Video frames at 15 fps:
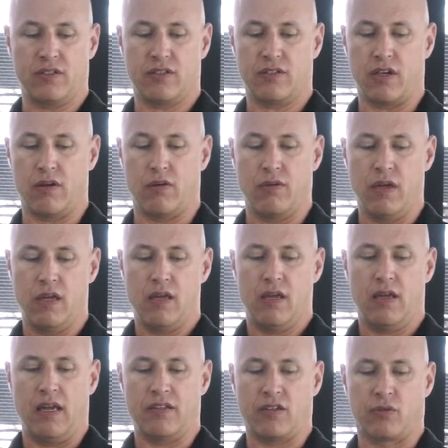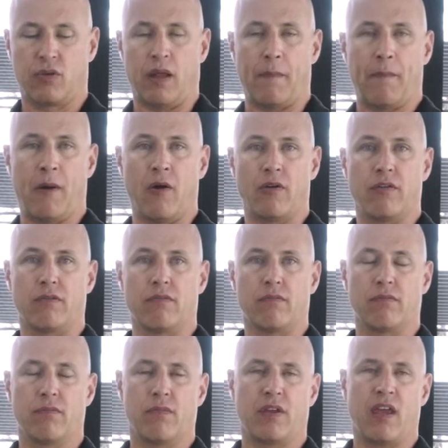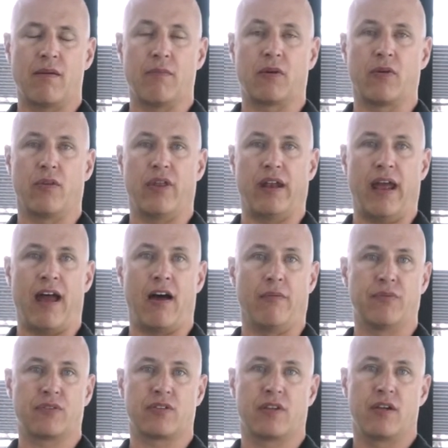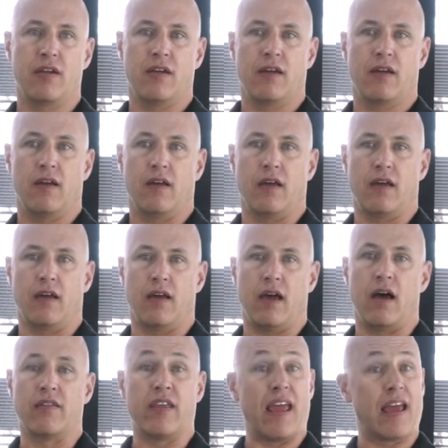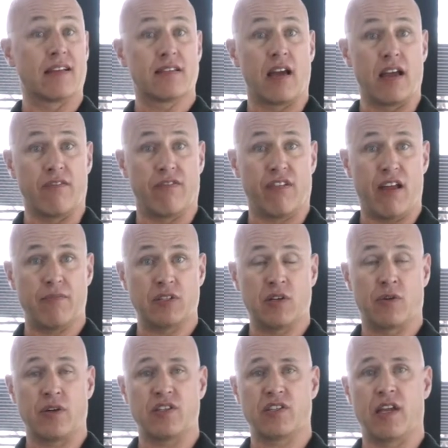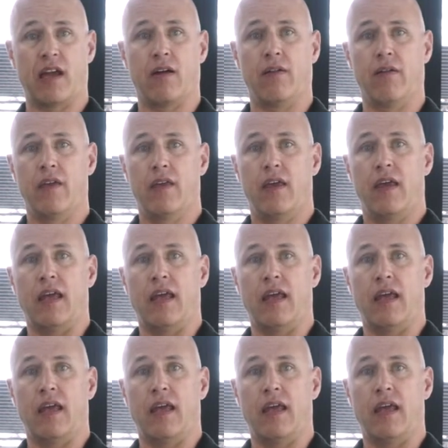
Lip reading: So it's a really potent chemical that helps on the anti-inflammatory scale.